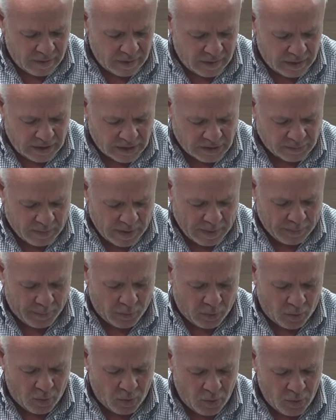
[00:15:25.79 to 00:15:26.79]
his
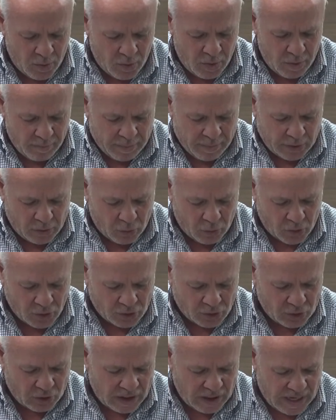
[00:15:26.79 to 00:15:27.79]
people because
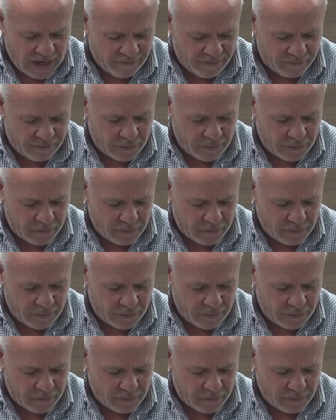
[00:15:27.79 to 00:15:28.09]
you have